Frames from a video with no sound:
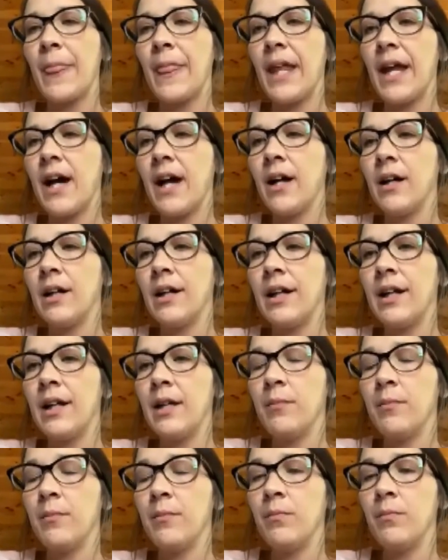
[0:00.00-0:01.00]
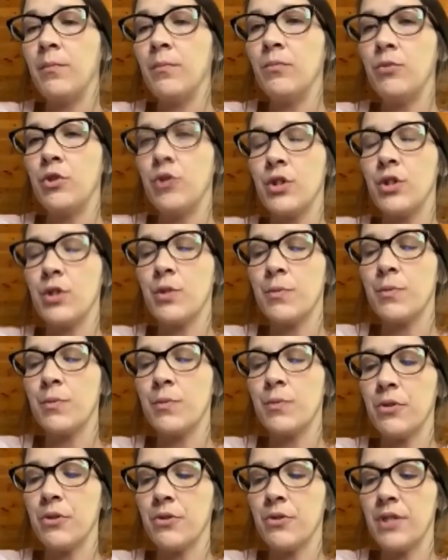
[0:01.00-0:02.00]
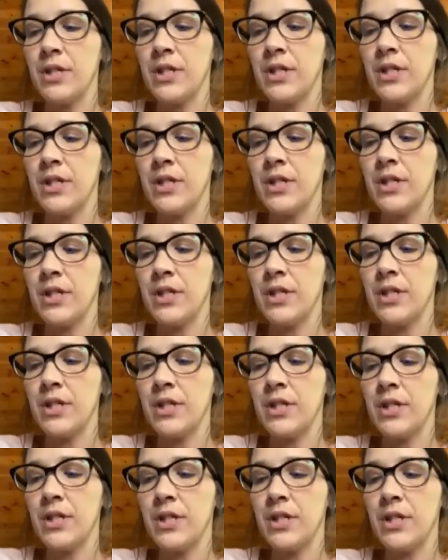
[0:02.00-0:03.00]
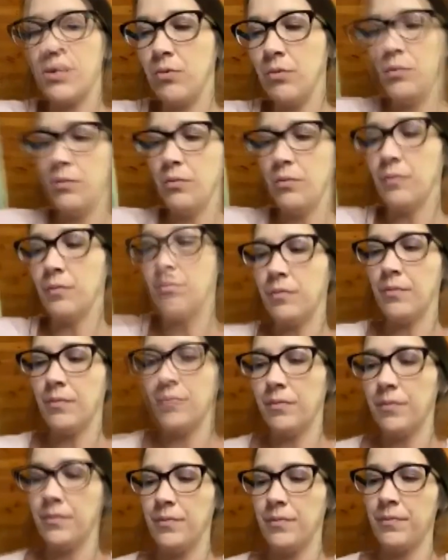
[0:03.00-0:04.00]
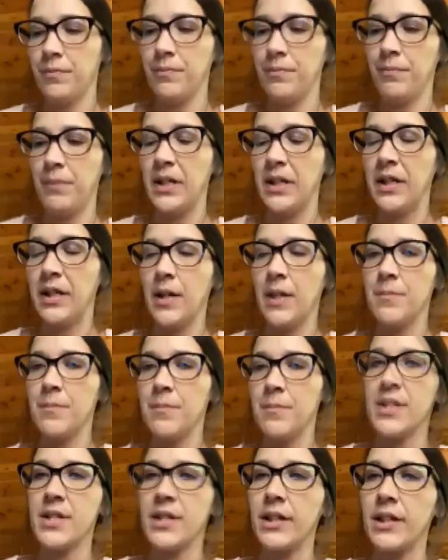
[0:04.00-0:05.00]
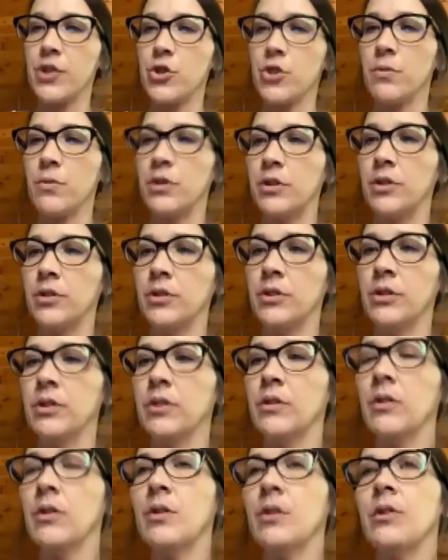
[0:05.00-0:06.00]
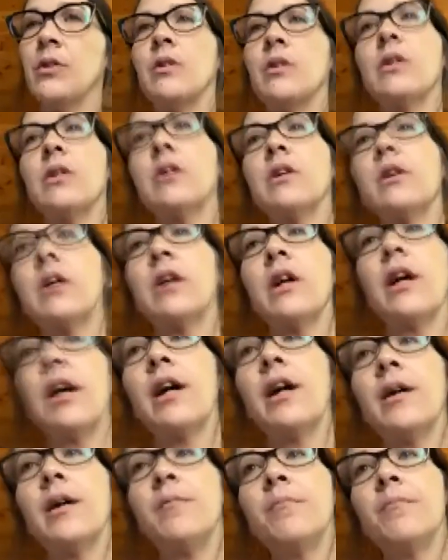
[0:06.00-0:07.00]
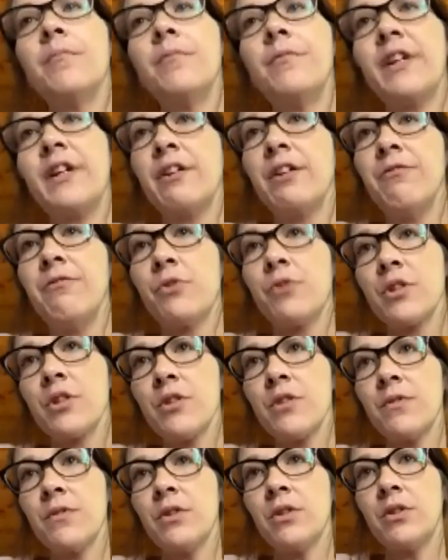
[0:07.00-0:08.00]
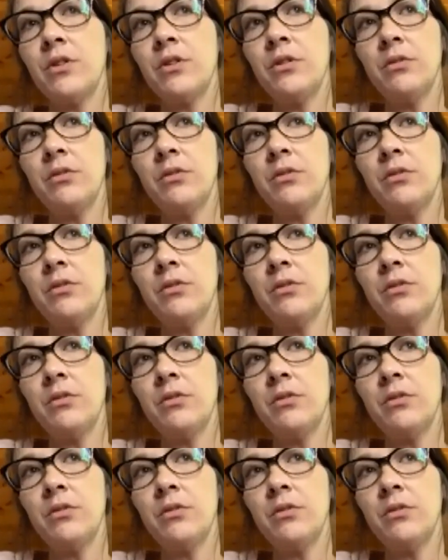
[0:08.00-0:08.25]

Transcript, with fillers: uh, and just proceeded to become sexual, um, very forceful.